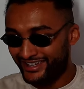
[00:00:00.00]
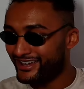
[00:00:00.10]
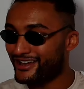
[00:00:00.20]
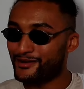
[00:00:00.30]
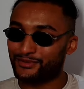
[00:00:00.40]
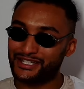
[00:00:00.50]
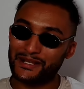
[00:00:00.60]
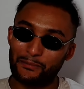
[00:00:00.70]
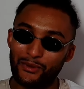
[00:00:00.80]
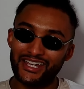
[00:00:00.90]
And I'm
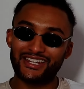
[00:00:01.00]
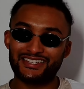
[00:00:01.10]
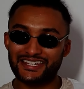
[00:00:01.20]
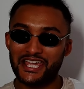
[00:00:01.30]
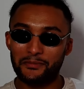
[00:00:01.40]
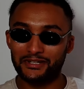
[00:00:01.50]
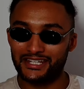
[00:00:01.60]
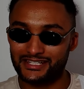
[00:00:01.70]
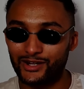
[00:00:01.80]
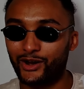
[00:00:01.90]
disappointed that it's taking me
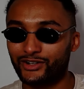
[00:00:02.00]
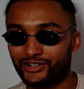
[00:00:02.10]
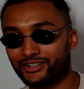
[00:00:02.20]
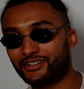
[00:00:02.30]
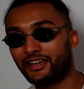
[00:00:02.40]
this long to.